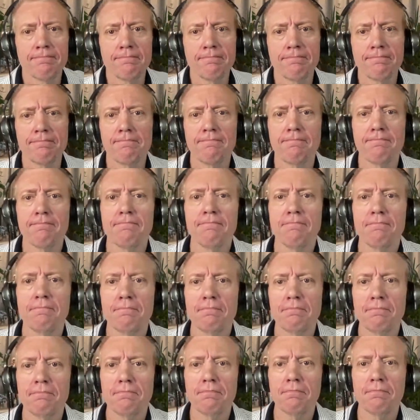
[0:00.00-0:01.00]

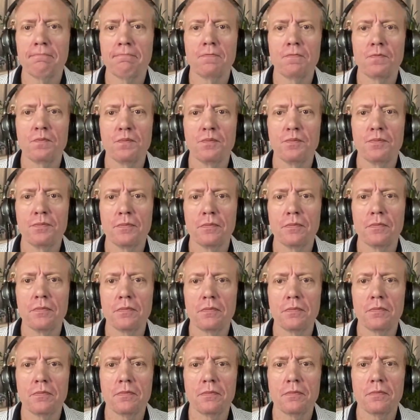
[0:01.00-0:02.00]

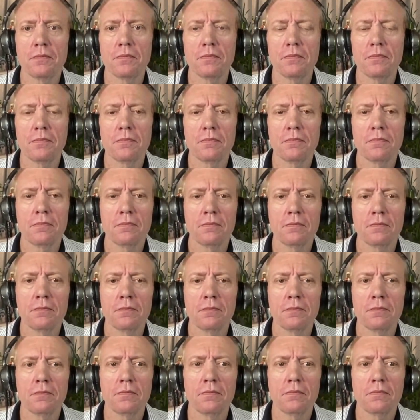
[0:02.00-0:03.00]

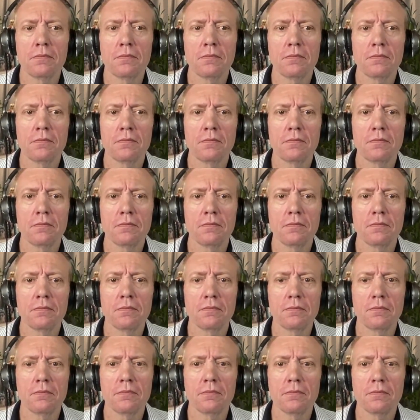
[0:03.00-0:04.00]

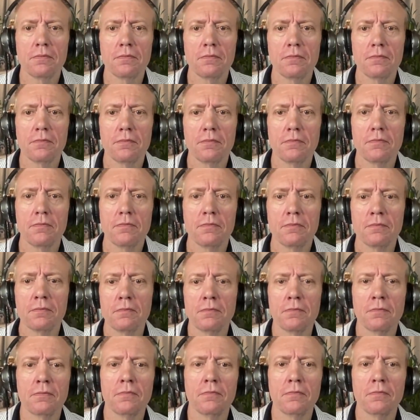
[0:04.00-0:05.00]

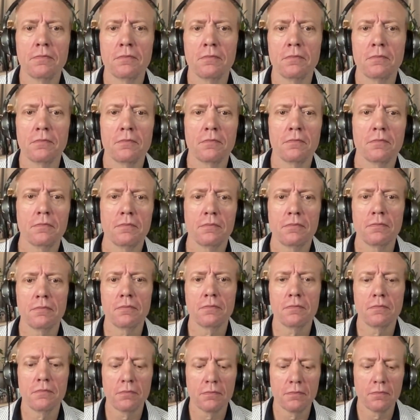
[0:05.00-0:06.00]

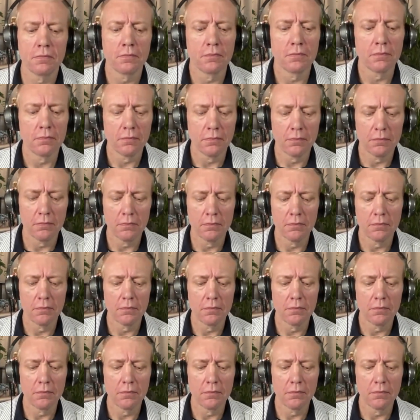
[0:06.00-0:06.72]
(silent)